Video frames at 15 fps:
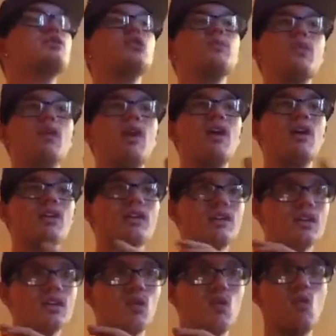super hard
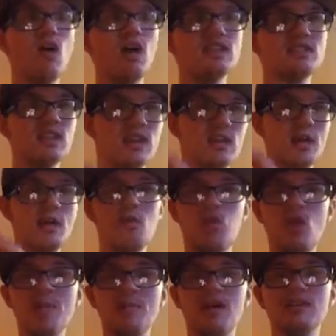was when
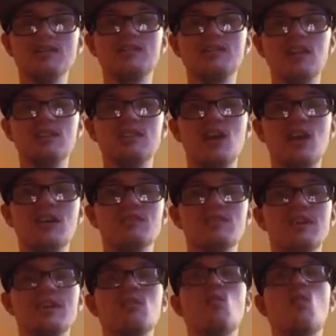Rip Hunter
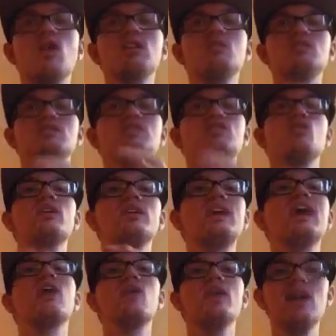Wally was doing
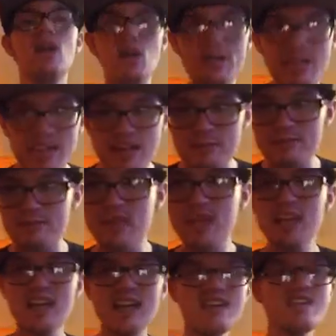karaoke
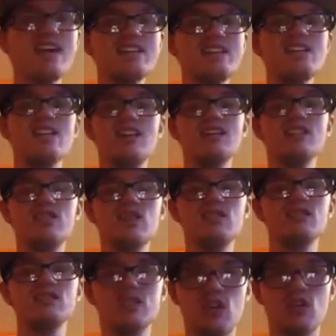in 1992
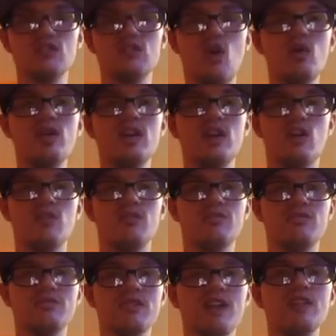in Tokyo.
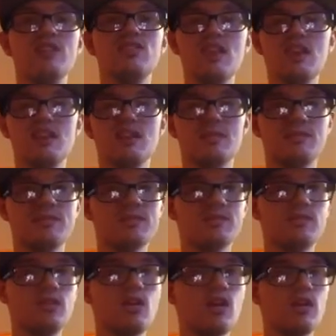I think.
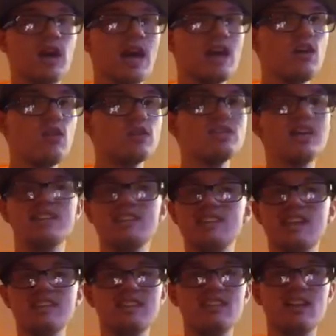No, I know it was
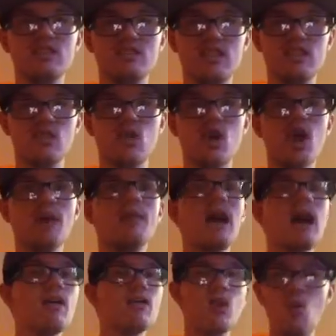1992, but
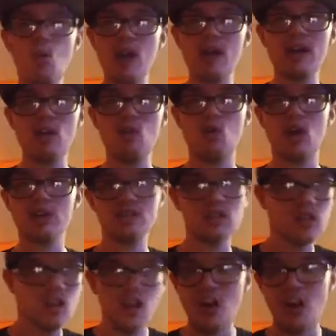I don't know where it was.
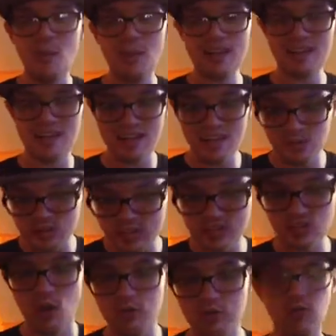Oh my god, it was
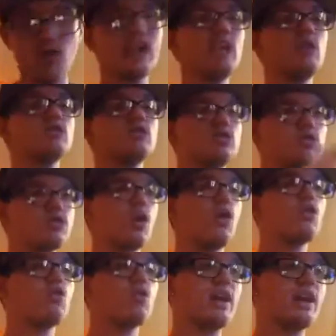so funny. It was
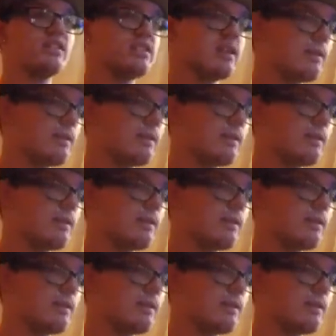so great.